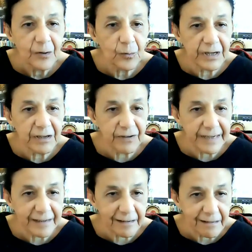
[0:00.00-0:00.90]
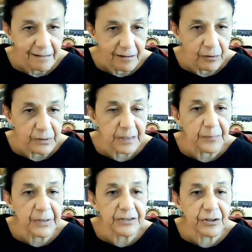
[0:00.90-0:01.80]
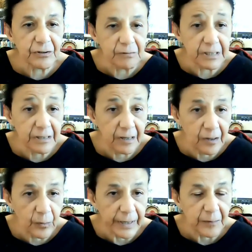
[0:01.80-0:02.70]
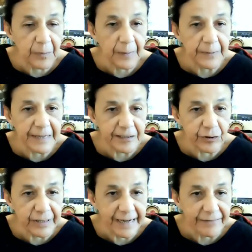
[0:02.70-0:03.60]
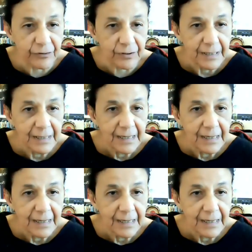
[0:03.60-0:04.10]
where viral load suppression was low at a population level.